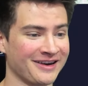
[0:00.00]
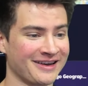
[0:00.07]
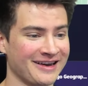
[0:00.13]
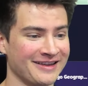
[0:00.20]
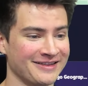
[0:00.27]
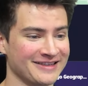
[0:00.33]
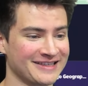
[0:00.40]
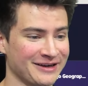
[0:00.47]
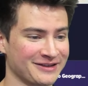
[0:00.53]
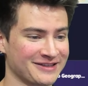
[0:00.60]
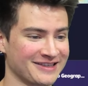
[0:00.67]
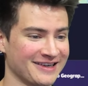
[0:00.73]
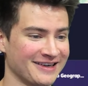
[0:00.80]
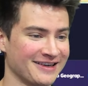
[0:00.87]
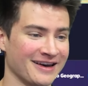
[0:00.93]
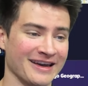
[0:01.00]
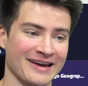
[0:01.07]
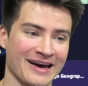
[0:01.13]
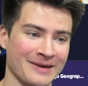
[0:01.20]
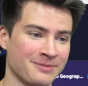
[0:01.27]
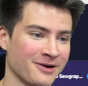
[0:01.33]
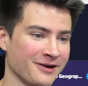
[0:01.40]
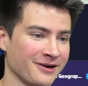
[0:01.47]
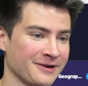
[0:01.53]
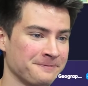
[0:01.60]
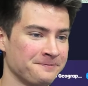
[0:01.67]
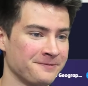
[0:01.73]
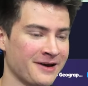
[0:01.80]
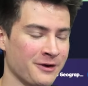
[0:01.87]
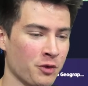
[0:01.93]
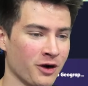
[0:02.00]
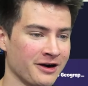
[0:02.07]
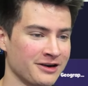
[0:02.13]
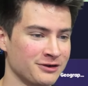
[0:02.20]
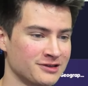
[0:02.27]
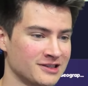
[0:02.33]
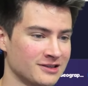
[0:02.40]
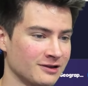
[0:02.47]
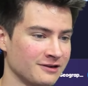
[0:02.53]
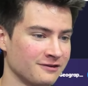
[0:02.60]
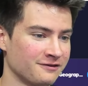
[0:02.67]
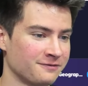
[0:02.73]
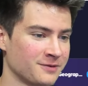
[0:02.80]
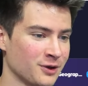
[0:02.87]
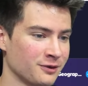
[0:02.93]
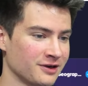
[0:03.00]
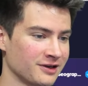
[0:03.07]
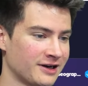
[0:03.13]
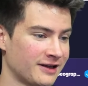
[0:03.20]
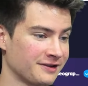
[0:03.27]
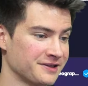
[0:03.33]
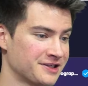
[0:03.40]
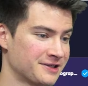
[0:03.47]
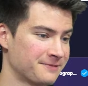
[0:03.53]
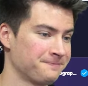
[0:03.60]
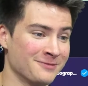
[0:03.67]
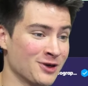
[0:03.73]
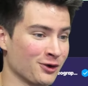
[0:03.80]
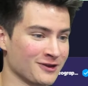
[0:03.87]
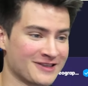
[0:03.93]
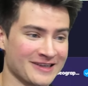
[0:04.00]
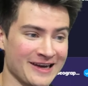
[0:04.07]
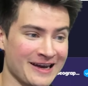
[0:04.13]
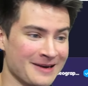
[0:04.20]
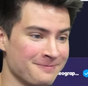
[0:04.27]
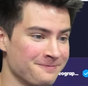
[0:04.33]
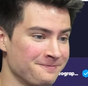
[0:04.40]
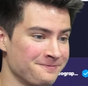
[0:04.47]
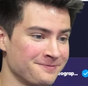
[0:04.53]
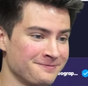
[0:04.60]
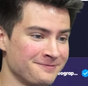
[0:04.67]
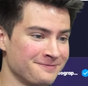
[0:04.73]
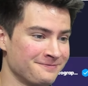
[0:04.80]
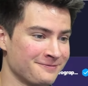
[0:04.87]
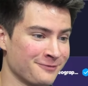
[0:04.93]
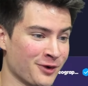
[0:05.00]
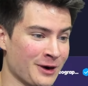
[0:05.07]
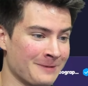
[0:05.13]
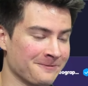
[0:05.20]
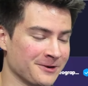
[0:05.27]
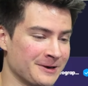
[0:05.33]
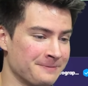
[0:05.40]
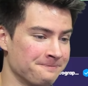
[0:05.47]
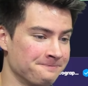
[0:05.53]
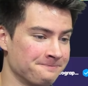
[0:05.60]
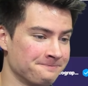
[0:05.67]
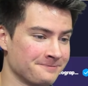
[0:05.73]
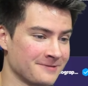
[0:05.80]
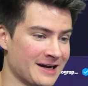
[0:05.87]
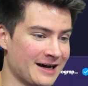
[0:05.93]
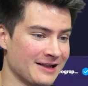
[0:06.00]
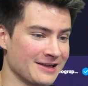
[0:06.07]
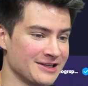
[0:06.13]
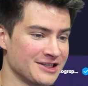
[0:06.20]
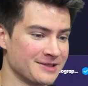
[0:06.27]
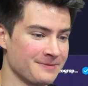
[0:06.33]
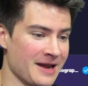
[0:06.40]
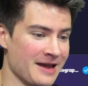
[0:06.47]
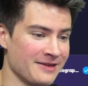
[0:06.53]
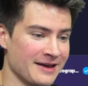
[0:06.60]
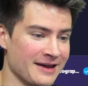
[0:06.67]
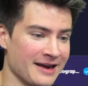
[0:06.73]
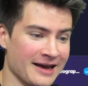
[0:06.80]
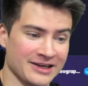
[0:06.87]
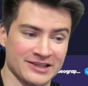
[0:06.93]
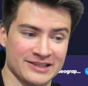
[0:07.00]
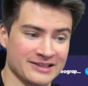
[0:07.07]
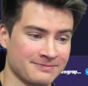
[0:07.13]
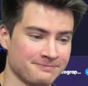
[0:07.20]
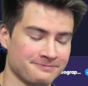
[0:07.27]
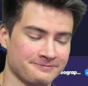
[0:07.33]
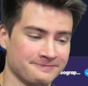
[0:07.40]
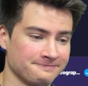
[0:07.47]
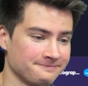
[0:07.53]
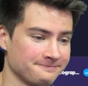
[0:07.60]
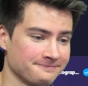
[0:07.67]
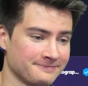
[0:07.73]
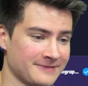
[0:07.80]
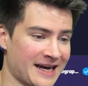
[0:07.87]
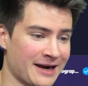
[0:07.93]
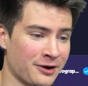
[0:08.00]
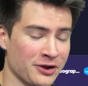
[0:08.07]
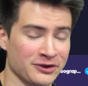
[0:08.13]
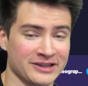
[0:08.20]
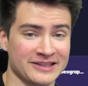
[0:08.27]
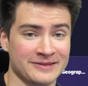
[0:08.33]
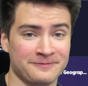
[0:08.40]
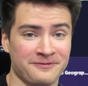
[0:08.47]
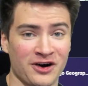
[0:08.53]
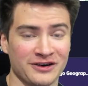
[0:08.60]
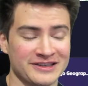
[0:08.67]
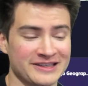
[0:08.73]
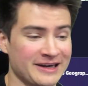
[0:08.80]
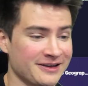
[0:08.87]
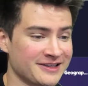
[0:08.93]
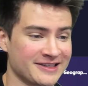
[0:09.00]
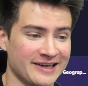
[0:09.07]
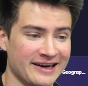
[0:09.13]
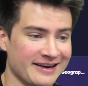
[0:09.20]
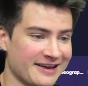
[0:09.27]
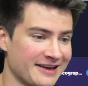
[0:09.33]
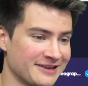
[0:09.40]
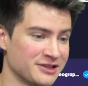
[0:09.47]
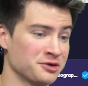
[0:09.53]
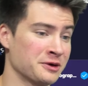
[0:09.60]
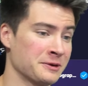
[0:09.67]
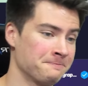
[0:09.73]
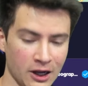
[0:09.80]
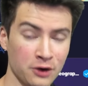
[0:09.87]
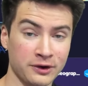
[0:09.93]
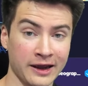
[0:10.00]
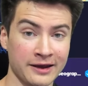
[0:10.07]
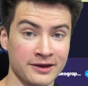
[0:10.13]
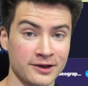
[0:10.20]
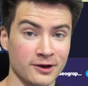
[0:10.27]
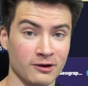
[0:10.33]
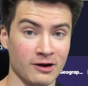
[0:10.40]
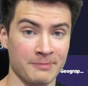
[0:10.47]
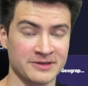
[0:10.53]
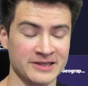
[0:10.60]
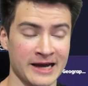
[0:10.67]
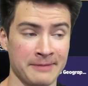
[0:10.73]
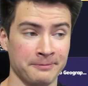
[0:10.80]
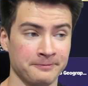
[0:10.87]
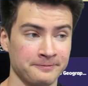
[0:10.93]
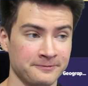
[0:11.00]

again, the south side and Hyde Park, uh, where I used to live going to college. North side, where I'm from, college, and then I just, I don't know, far south side, I can't do it. Okay, Europe time,